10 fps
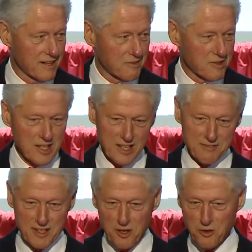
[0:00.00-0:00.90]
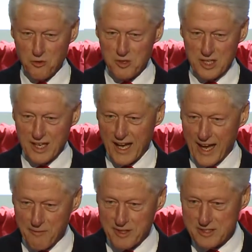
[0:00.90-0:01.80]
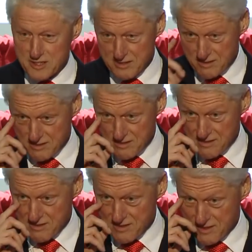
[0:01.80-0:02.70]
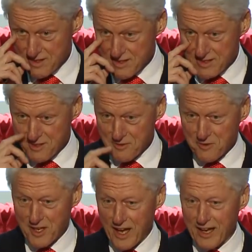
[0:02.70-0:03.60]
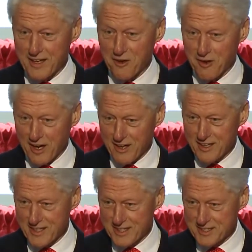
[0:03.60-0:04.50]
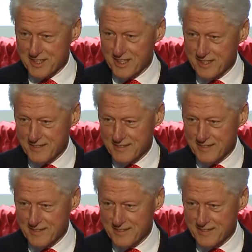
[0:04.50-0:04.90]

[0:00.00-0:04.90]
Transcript: We lived in old wooden cabins. We had no air conditioning,